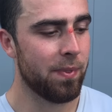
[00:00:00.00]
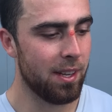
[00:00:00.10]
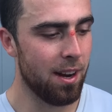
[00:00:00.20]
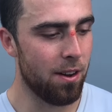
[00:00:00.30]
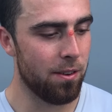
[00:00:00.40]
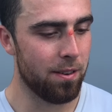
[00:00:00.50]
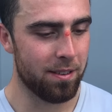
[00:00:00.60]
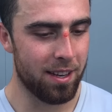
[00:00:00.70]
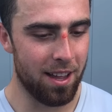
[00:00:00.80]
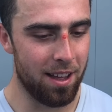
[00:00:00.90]
You know,
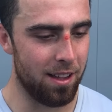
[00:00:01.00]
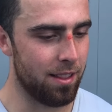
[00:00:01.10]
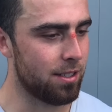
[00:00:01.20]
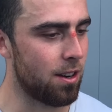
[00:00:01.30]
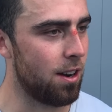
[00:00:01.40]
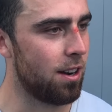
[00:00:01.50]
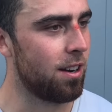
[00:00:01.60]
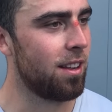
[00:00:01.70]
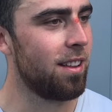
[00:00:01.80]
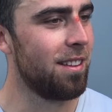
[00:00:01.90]
there's a car.
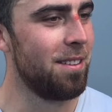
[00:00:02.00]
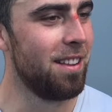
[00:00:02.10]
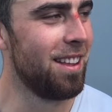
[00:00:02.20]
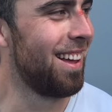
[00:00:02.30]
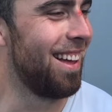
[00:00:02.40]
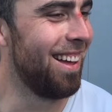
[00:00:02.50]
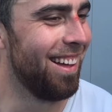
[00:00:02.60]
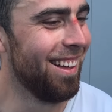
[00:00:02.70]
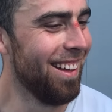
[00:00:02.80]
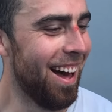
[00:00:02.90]

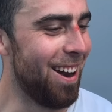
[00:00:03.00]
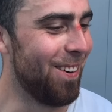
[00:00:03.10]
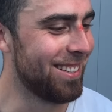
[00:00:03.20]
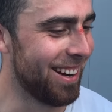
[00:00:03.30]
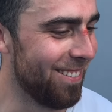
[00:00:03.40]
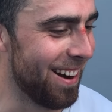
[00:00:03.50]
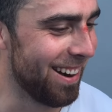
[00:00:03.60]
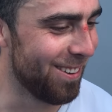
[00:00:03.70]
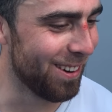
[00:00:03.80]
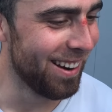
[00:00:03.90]
I don't want you to get
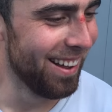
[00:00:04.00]
ran over.